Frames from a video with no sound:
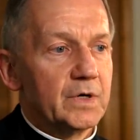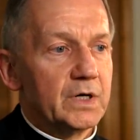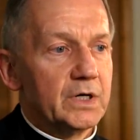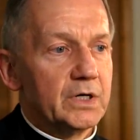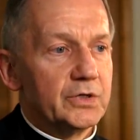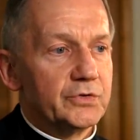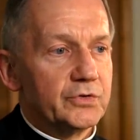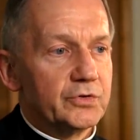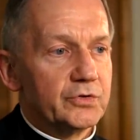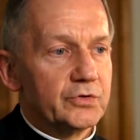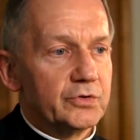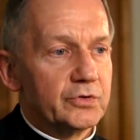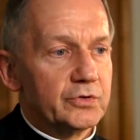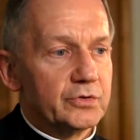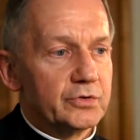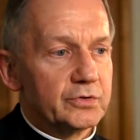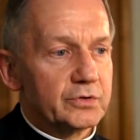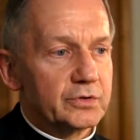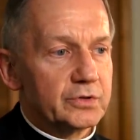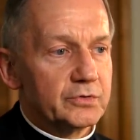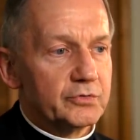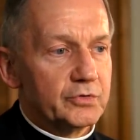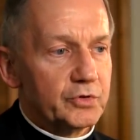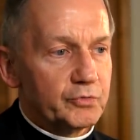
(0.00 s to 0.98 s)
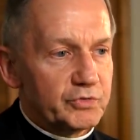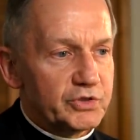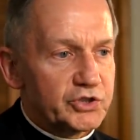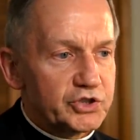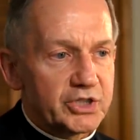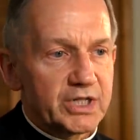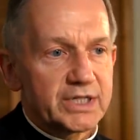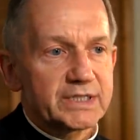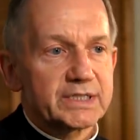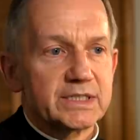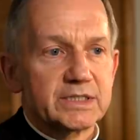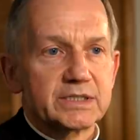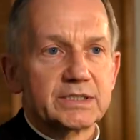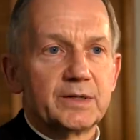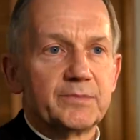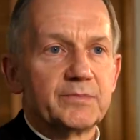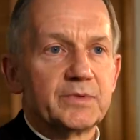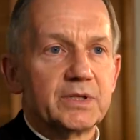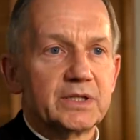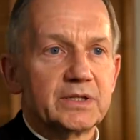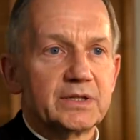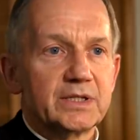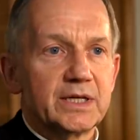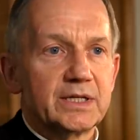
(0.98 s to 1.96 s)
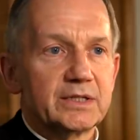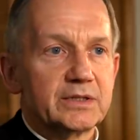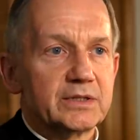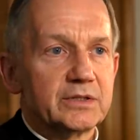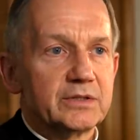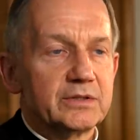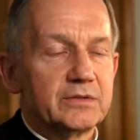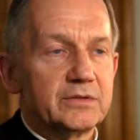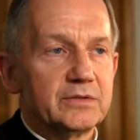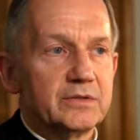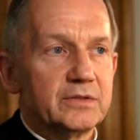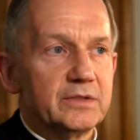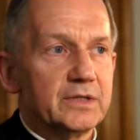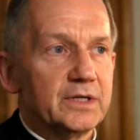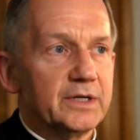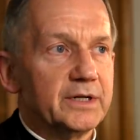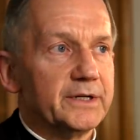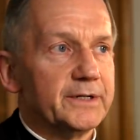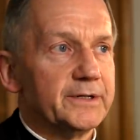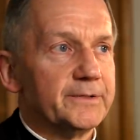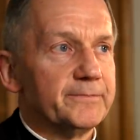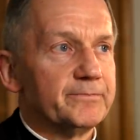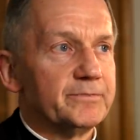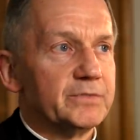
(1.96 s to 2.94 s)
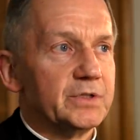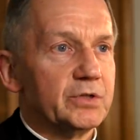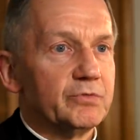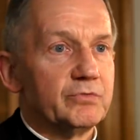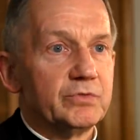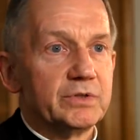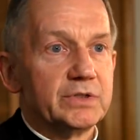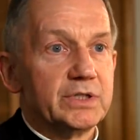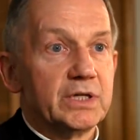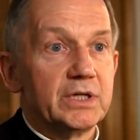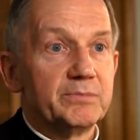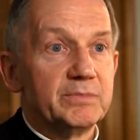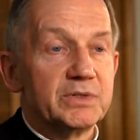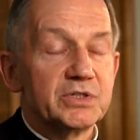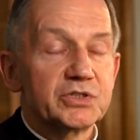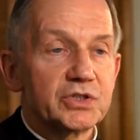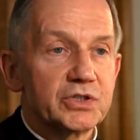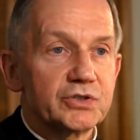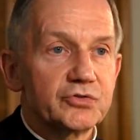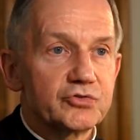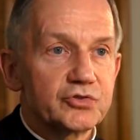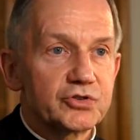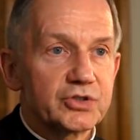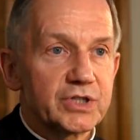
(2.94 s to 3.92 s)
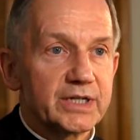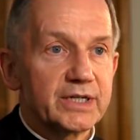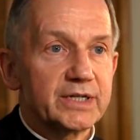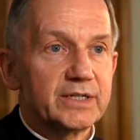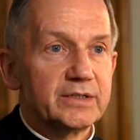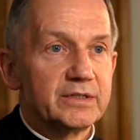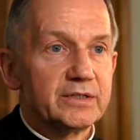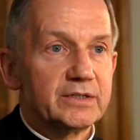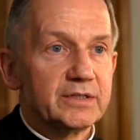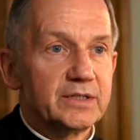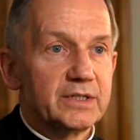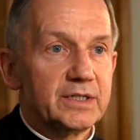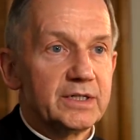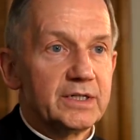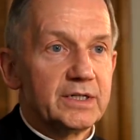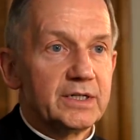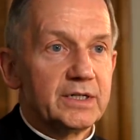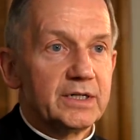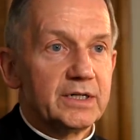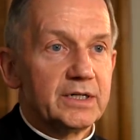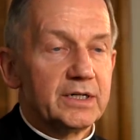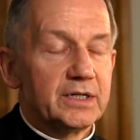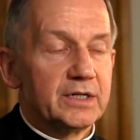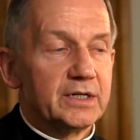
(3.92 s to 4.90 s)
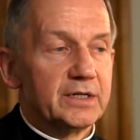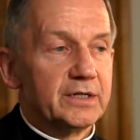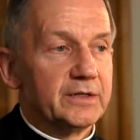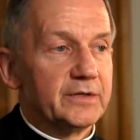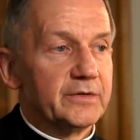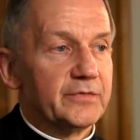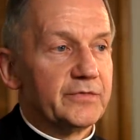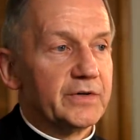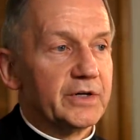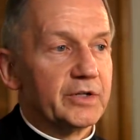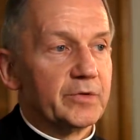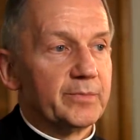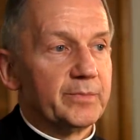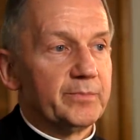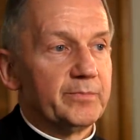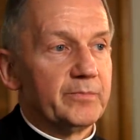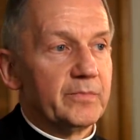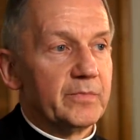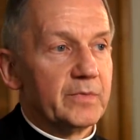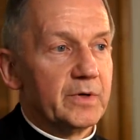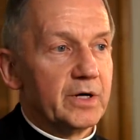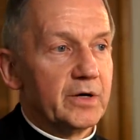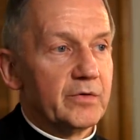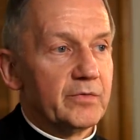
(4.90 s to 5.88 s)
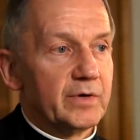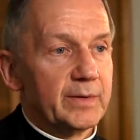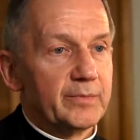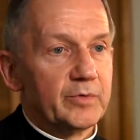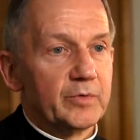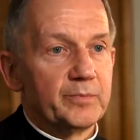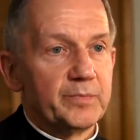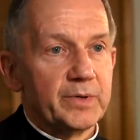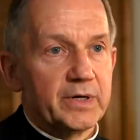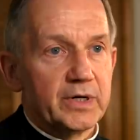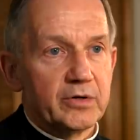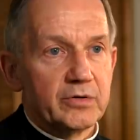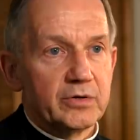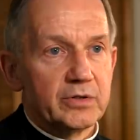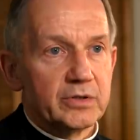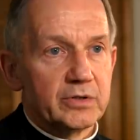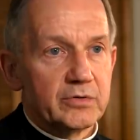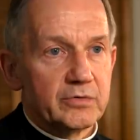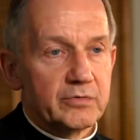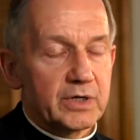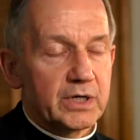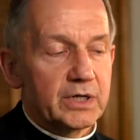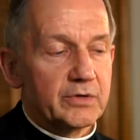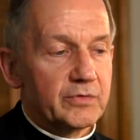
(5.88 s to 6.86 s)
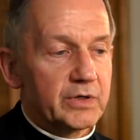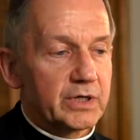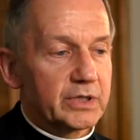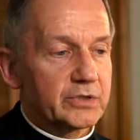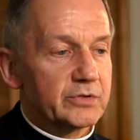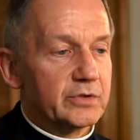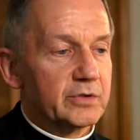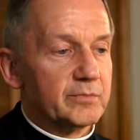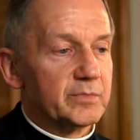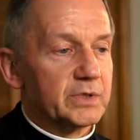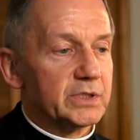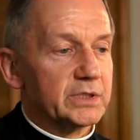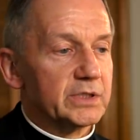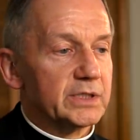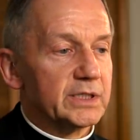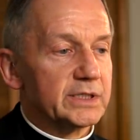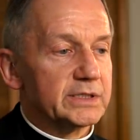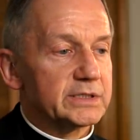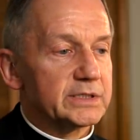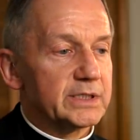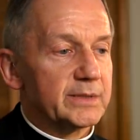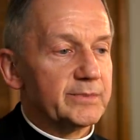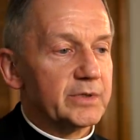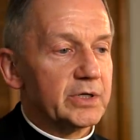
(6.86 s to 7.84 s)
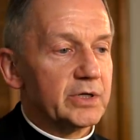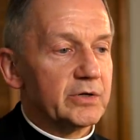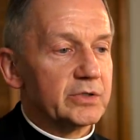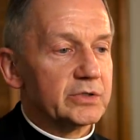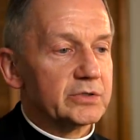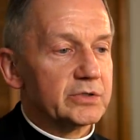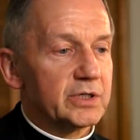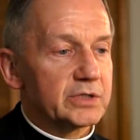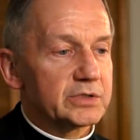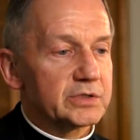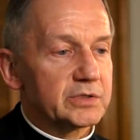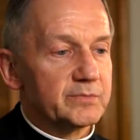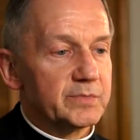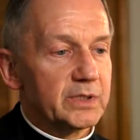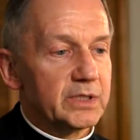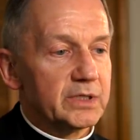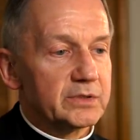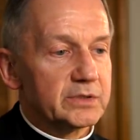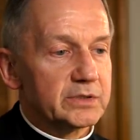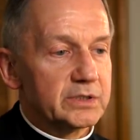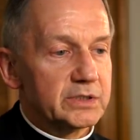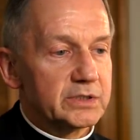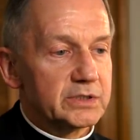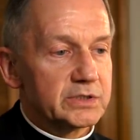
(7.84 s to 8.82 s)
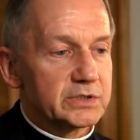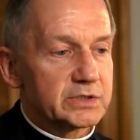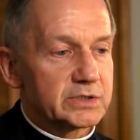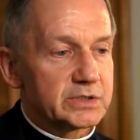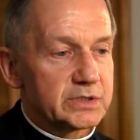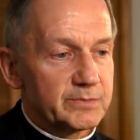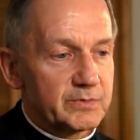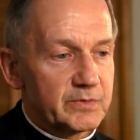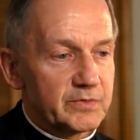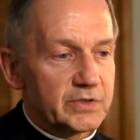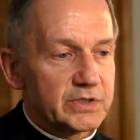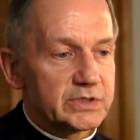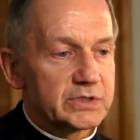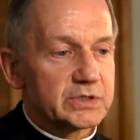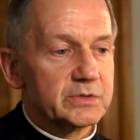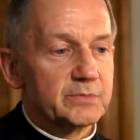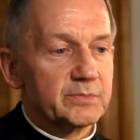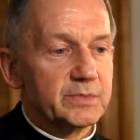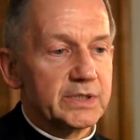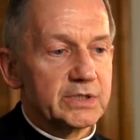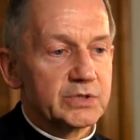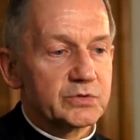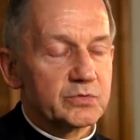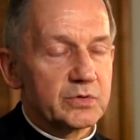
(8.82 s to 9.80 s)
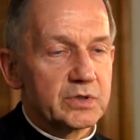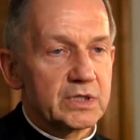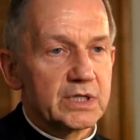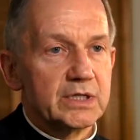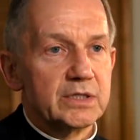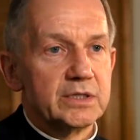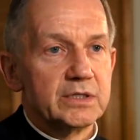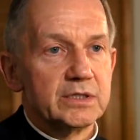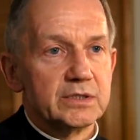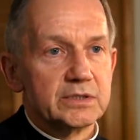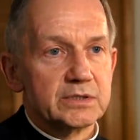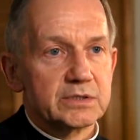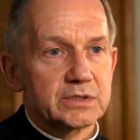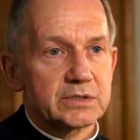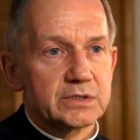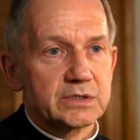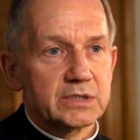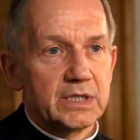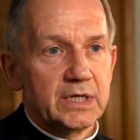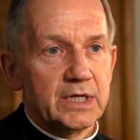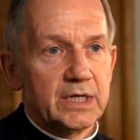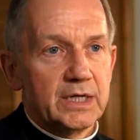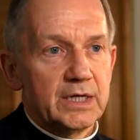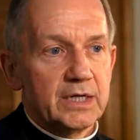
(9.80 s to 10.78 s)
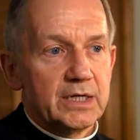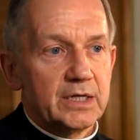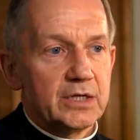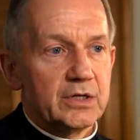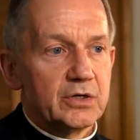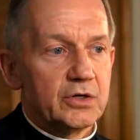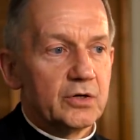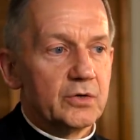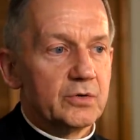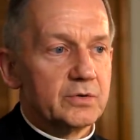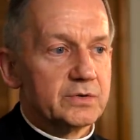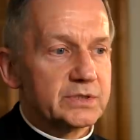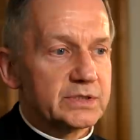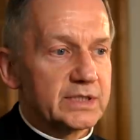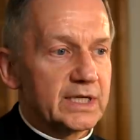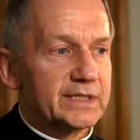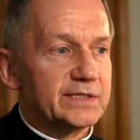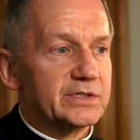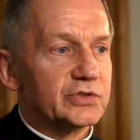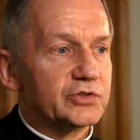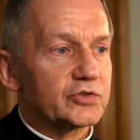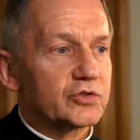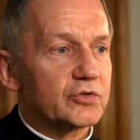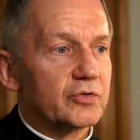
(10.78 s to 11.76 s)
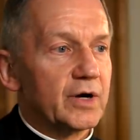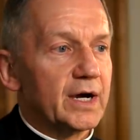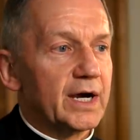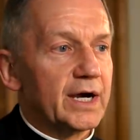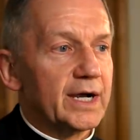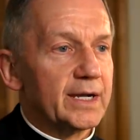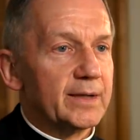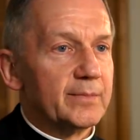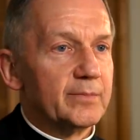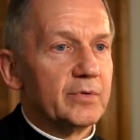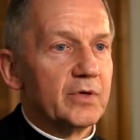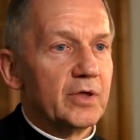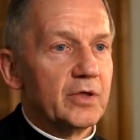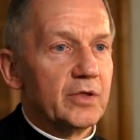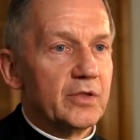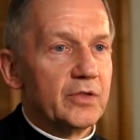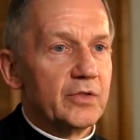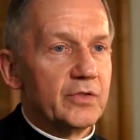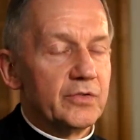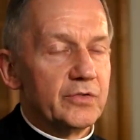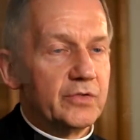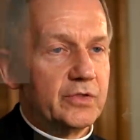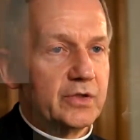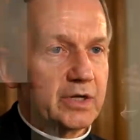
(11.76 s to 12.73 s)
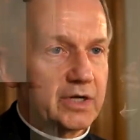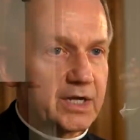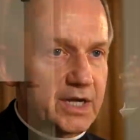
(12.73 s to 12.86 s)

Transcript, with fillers: rejecting something that they misunderstand. Father Robert Barron, the rector at Mundelein Seminary, talks about some of his debates with atheists. You know, as they describe the